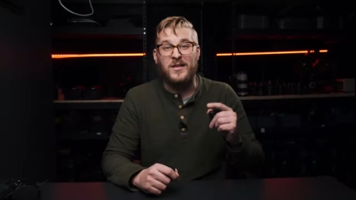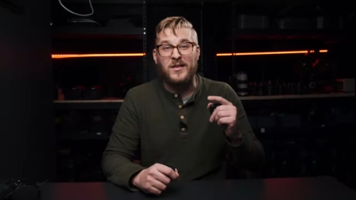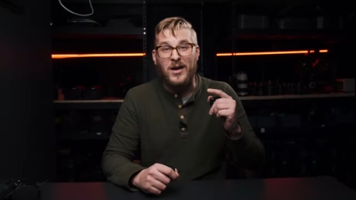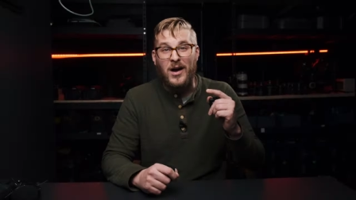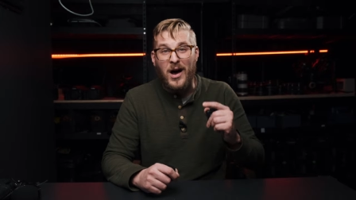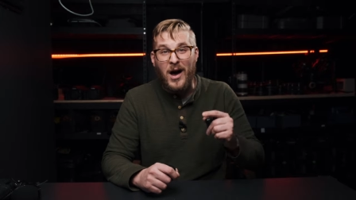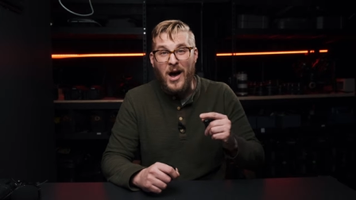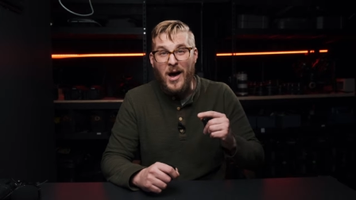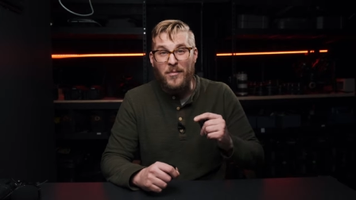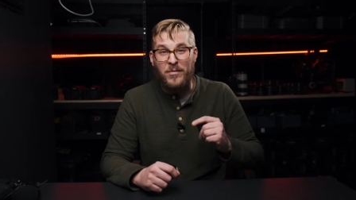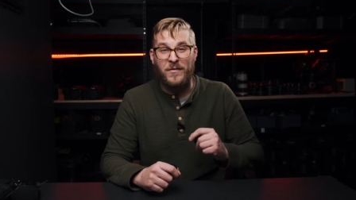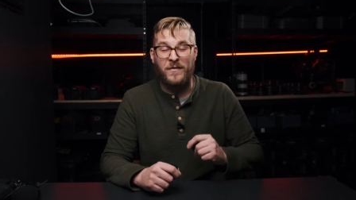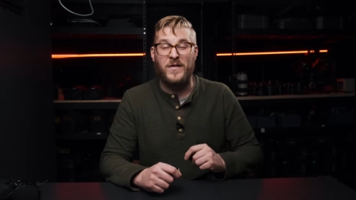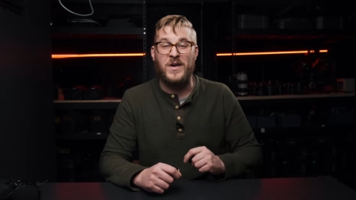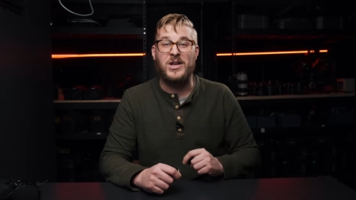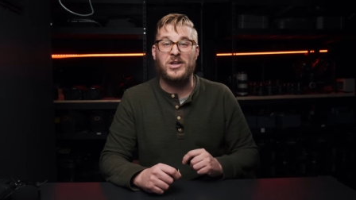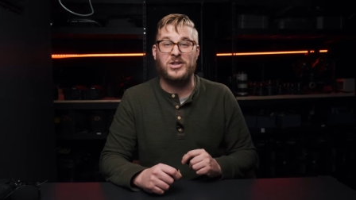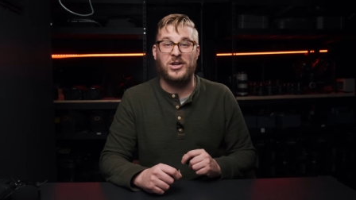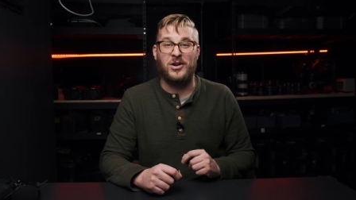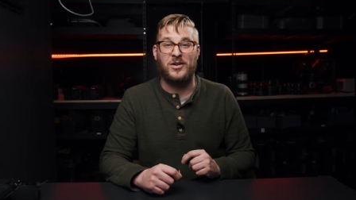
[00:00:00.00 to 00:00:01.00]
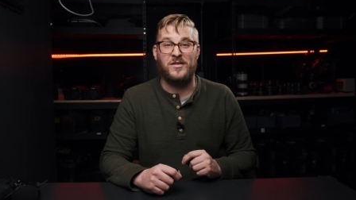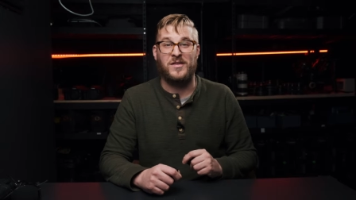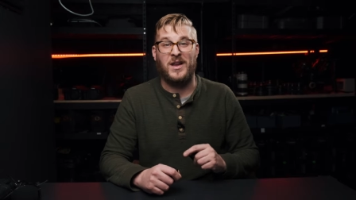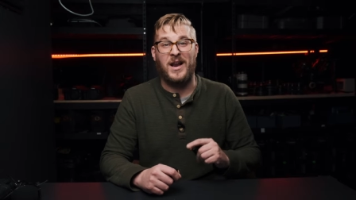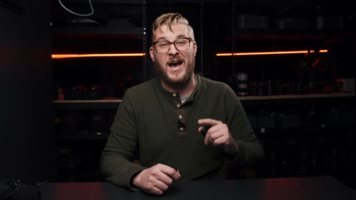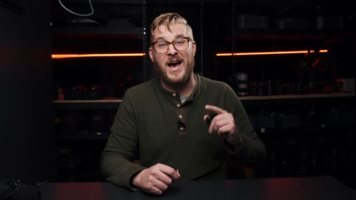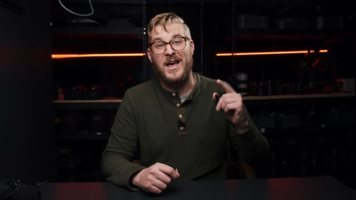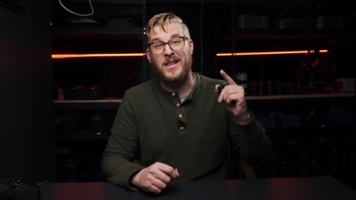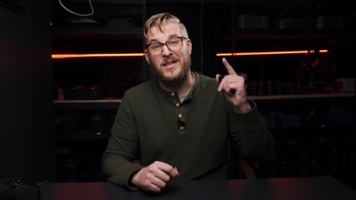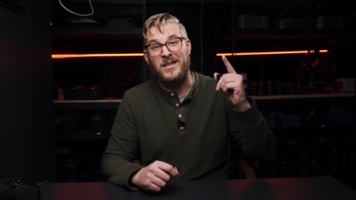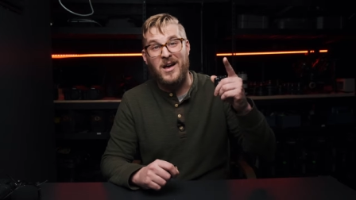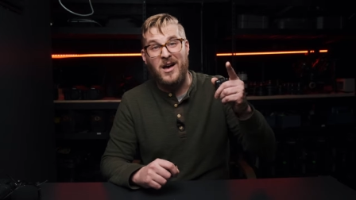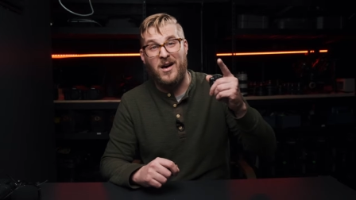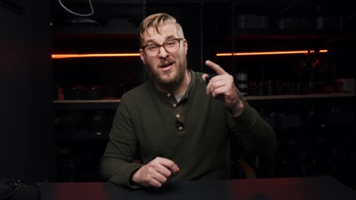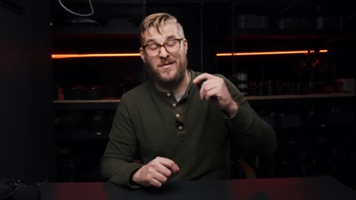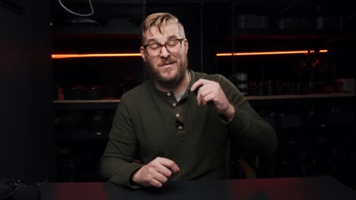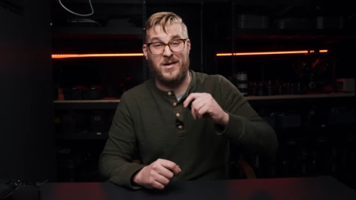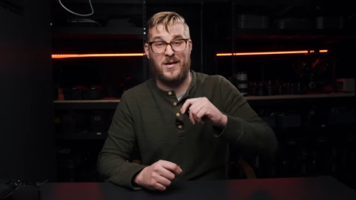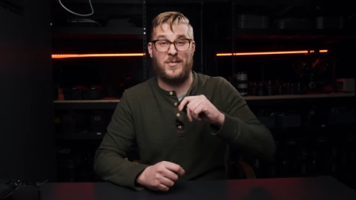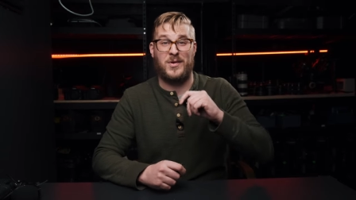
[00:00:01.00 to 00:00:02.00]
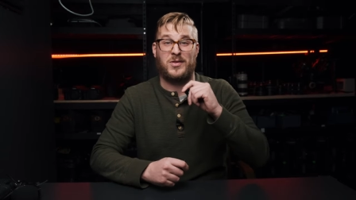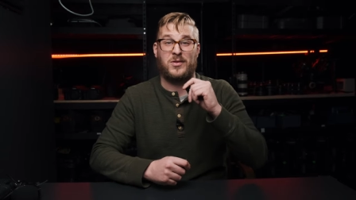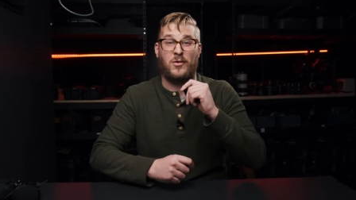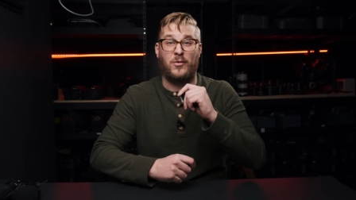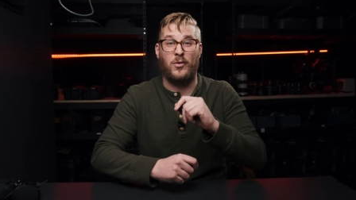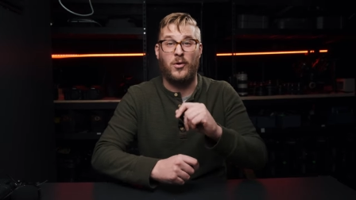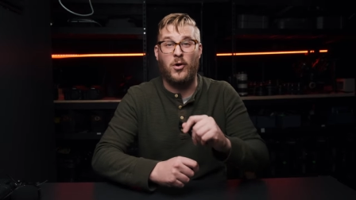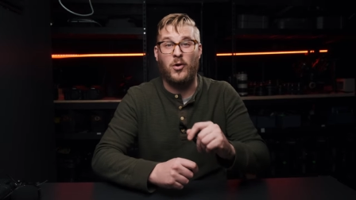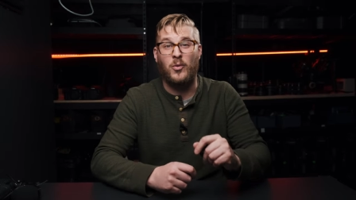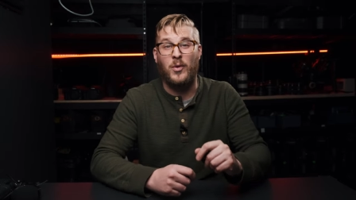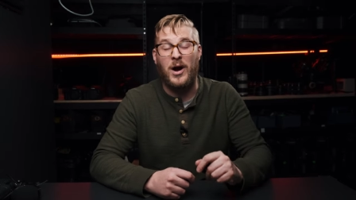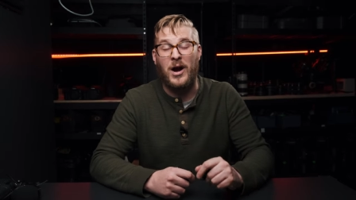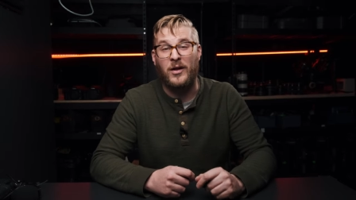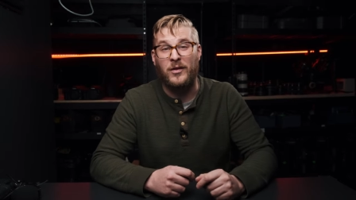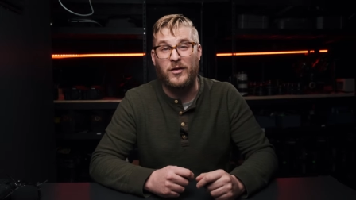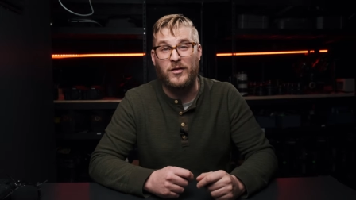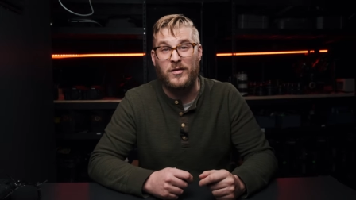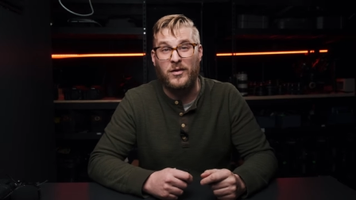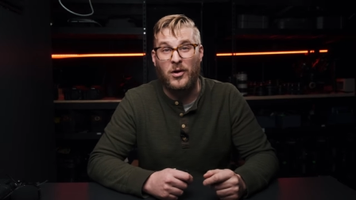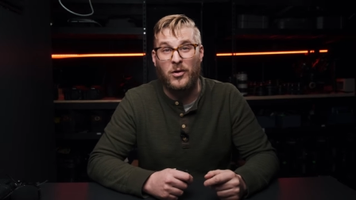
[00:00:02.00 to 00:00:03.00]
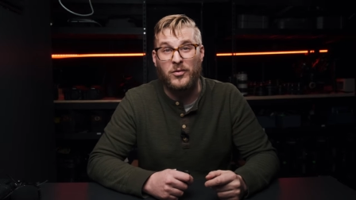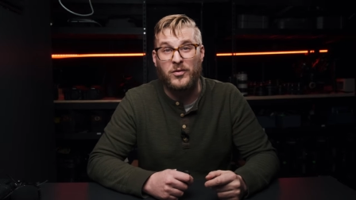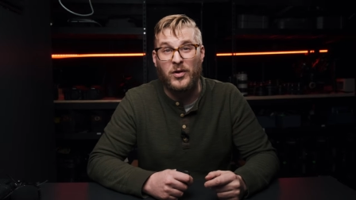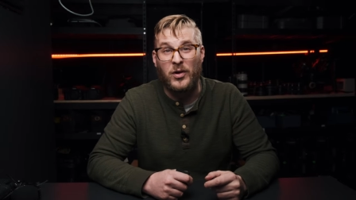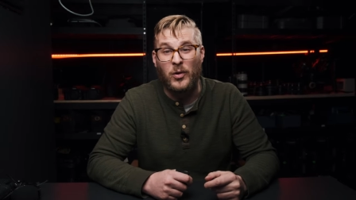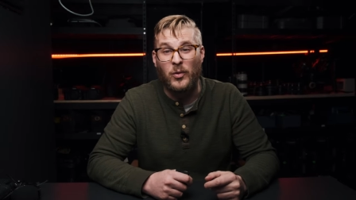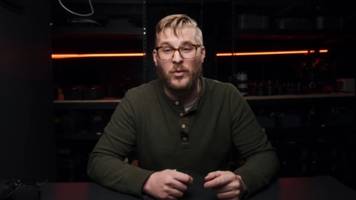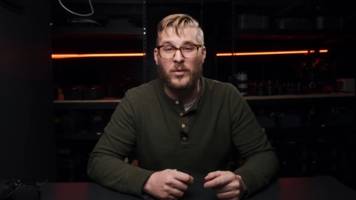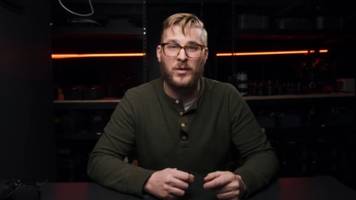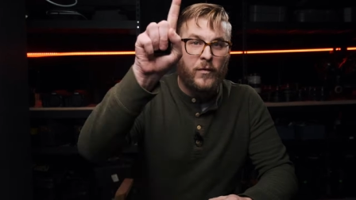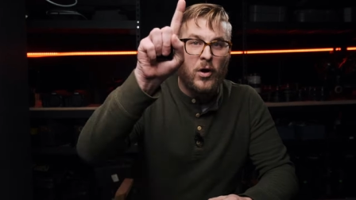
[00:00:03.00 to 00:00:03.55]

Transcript: top features that I love about the Rode Wireless Go two.